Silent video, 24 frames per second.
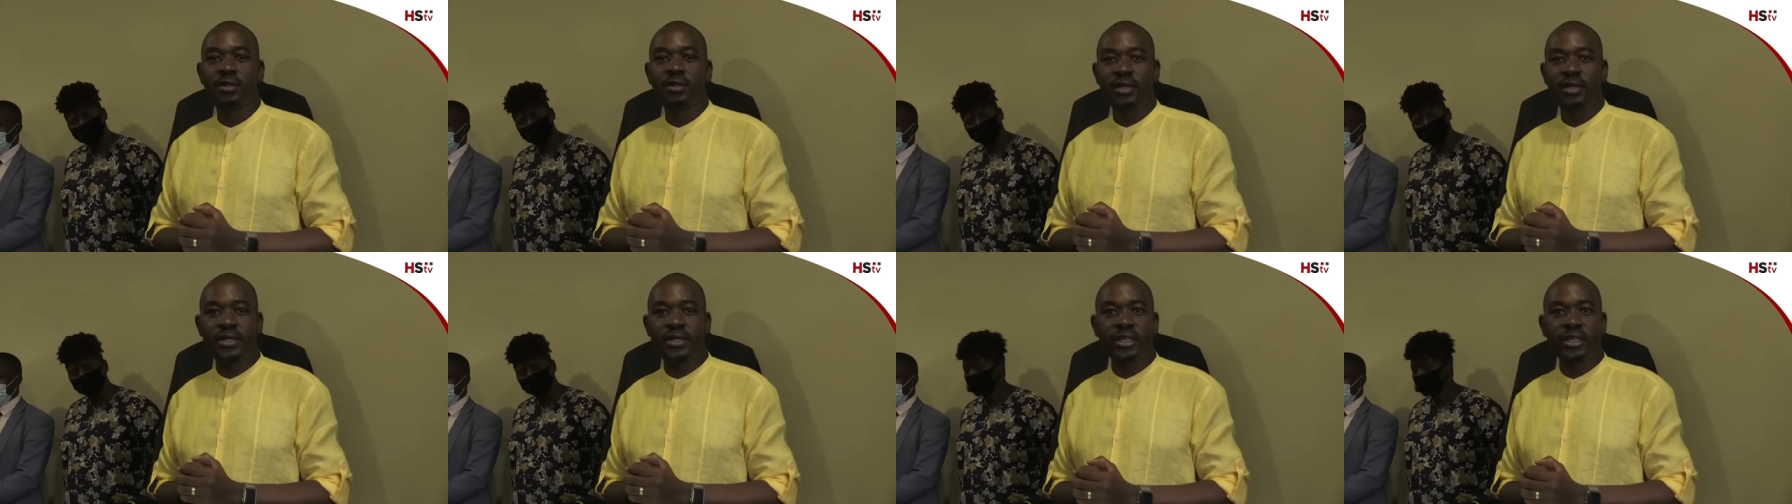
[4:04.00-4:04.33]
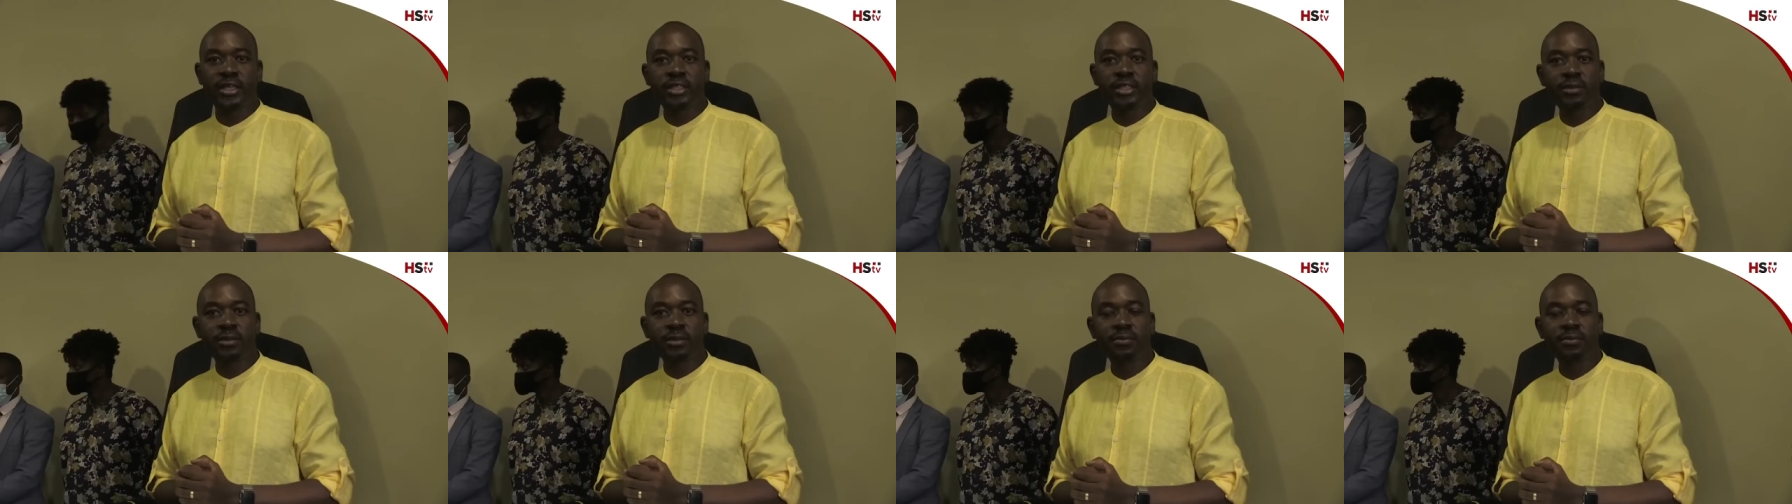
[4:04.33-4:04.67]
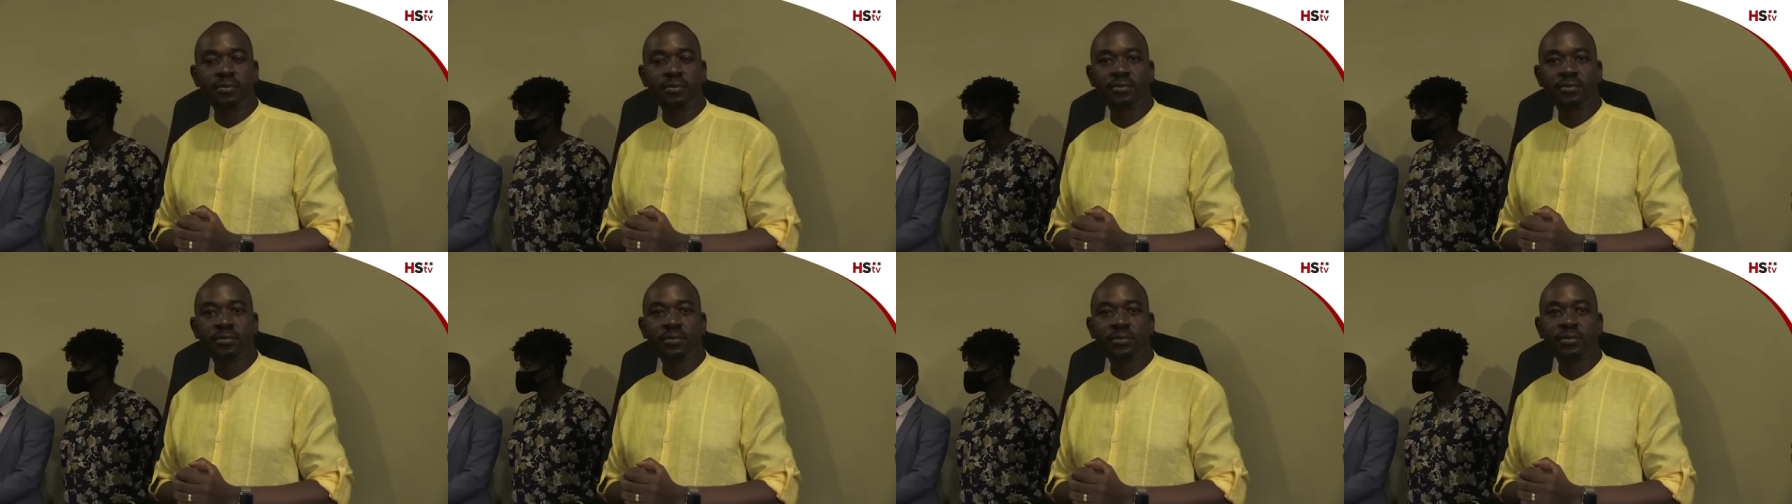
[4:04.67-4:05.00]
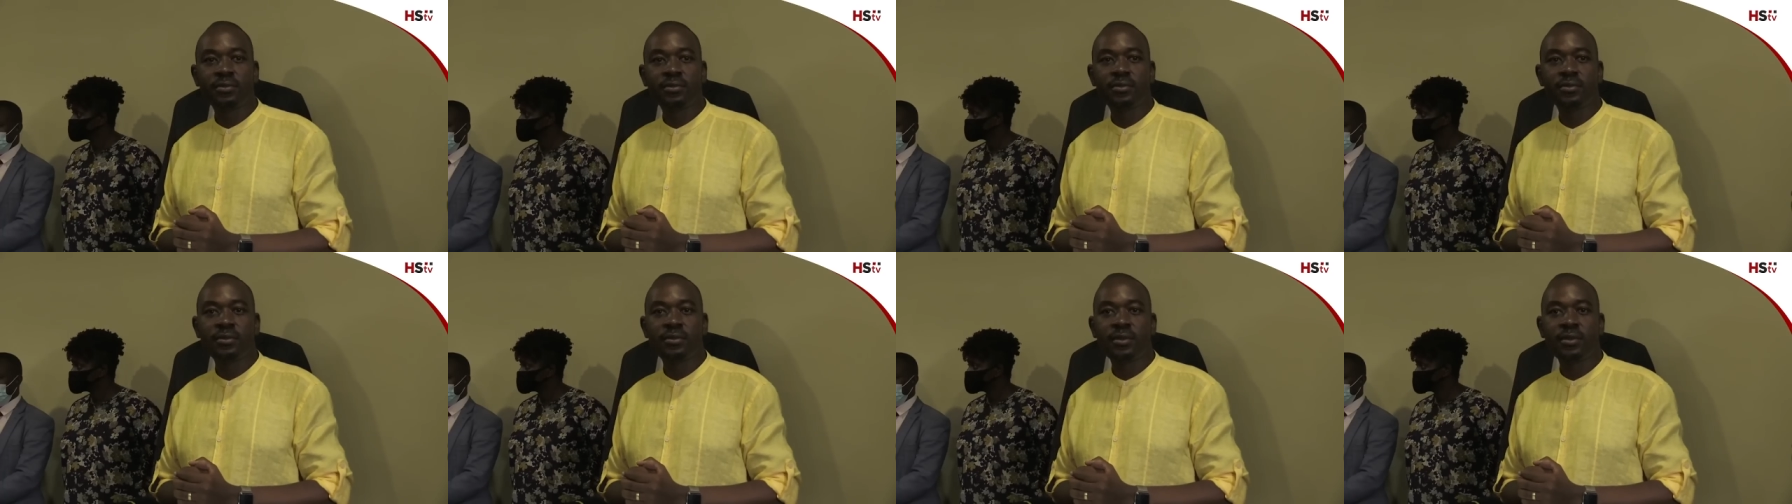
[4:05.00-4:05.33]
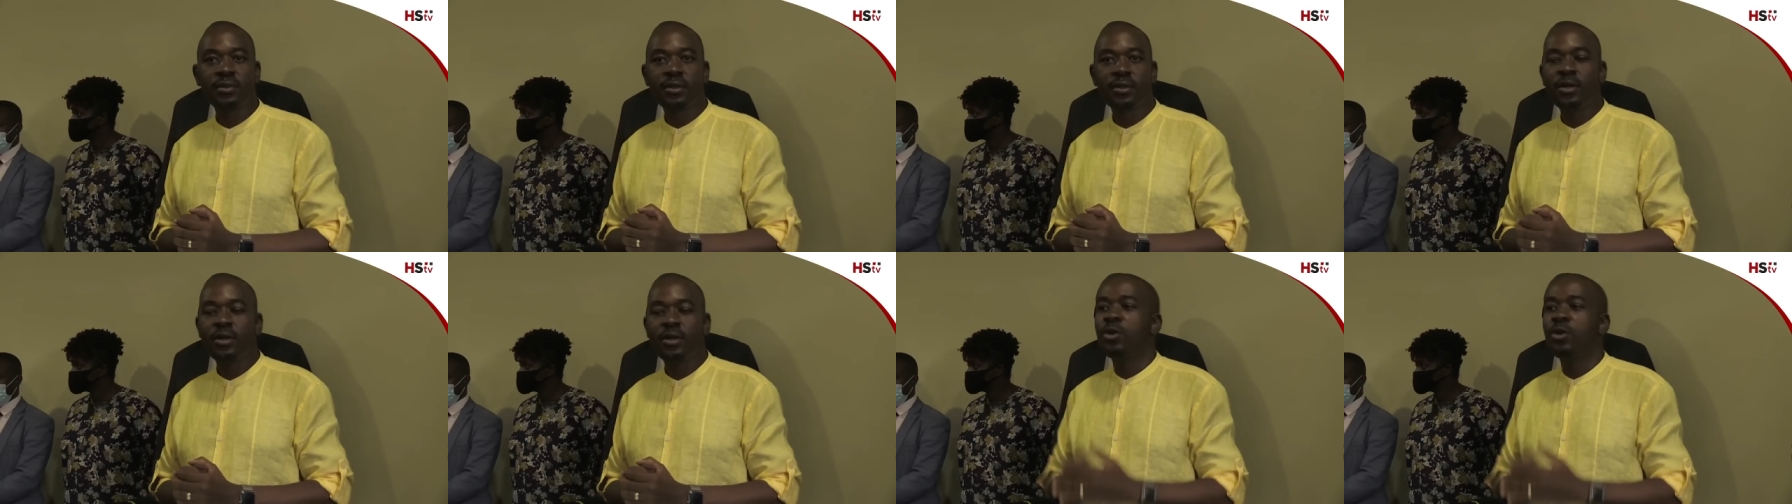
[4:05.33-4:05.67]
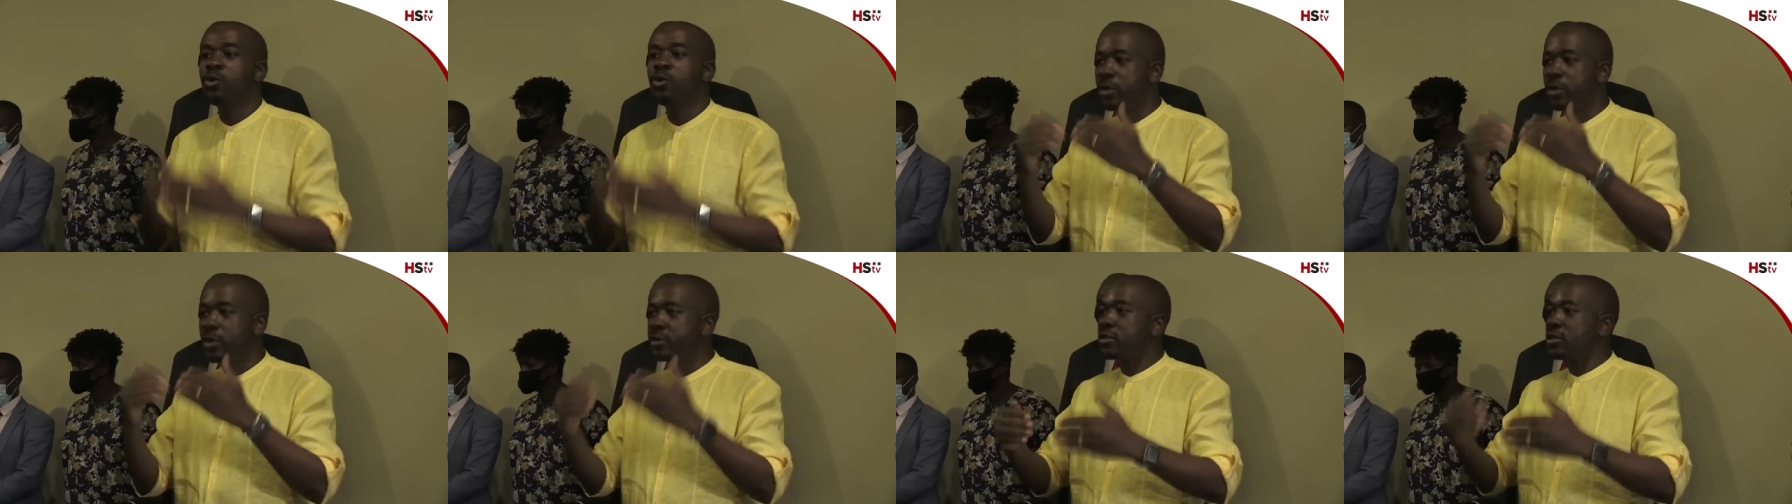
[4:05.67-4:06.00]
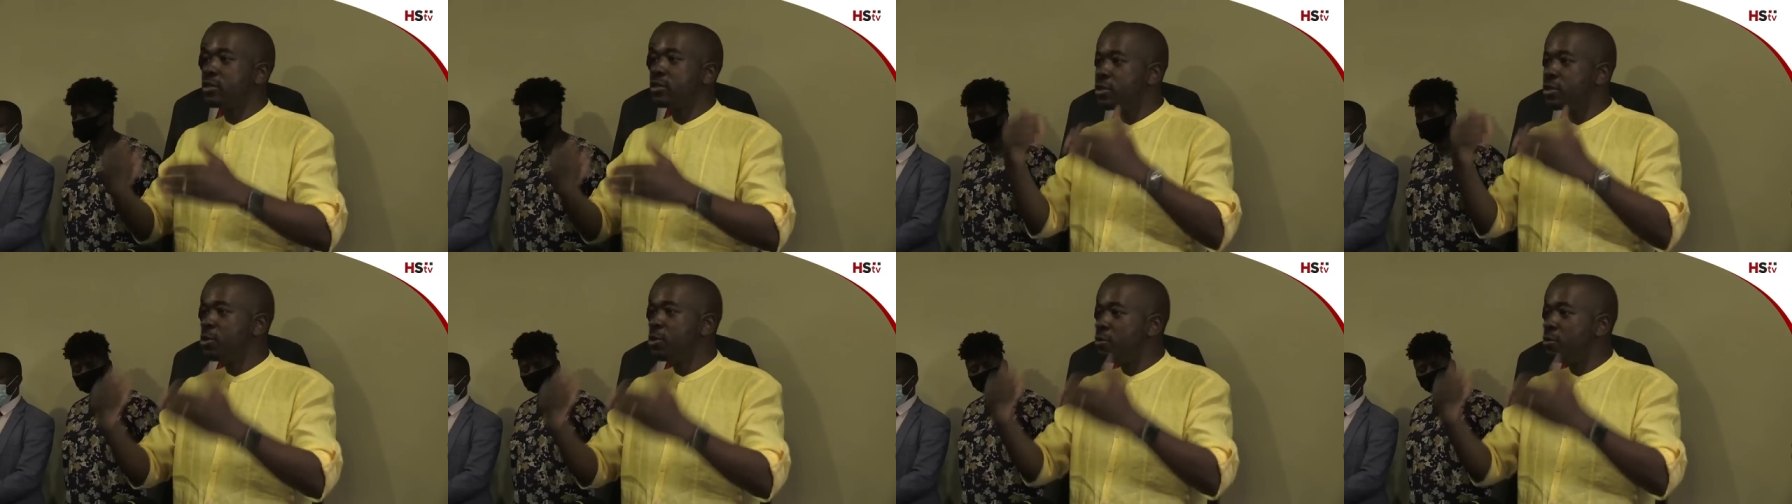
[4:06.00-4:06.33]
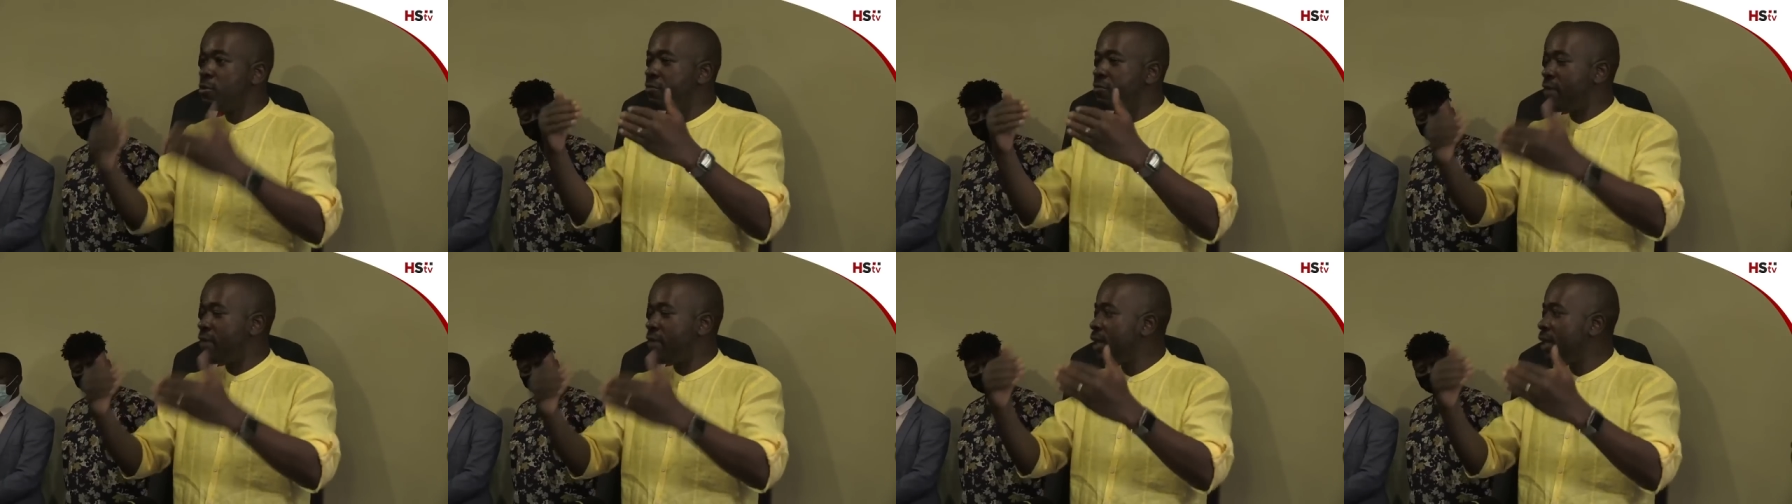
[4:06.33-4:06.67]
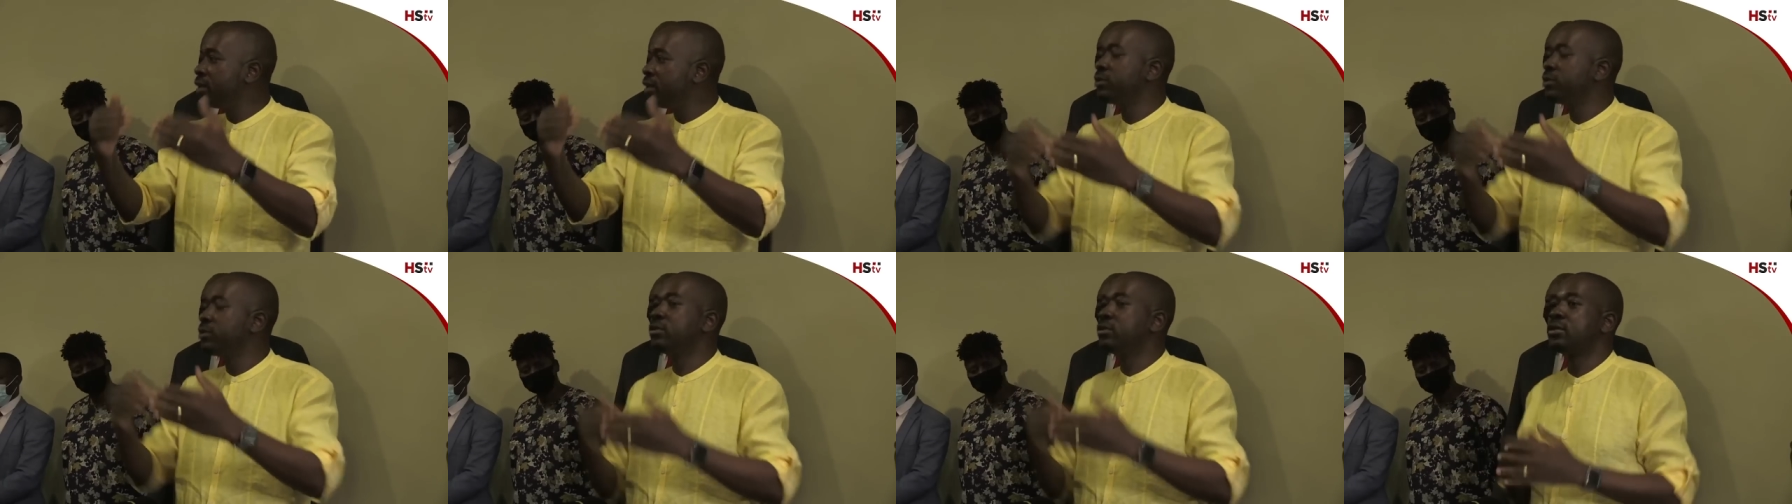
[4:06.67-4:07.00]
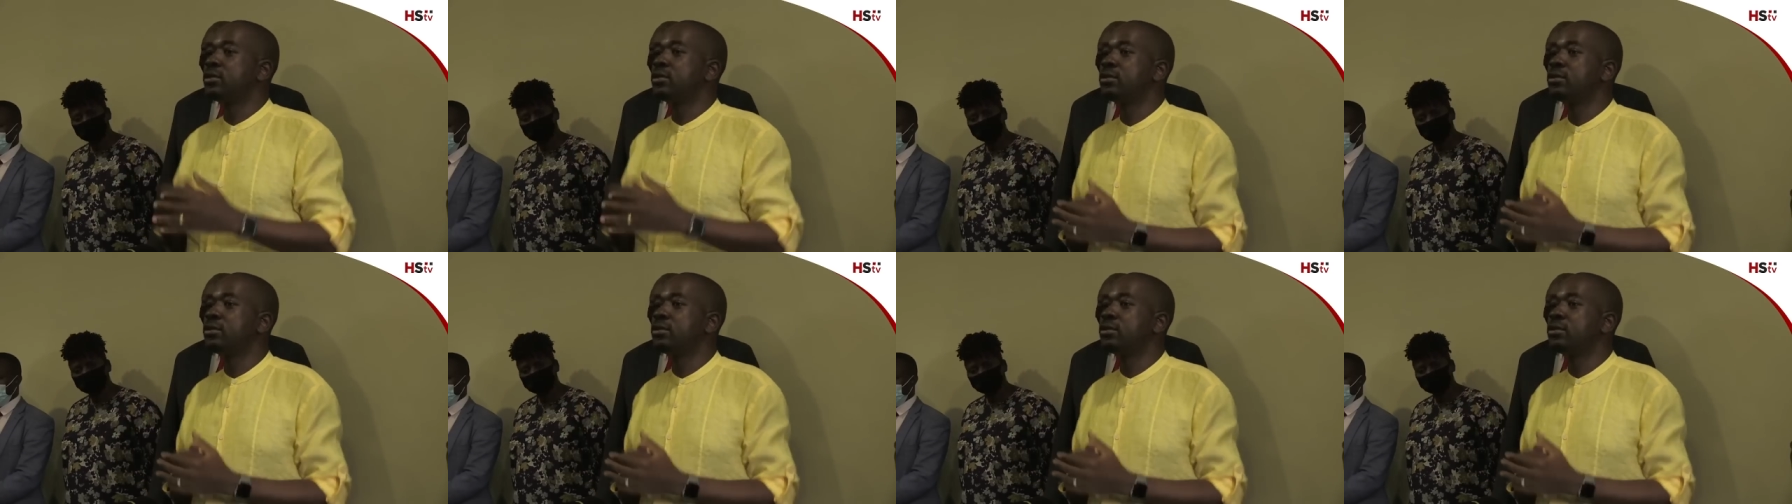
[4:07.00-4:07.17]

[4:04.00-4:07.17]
leadership, with new values,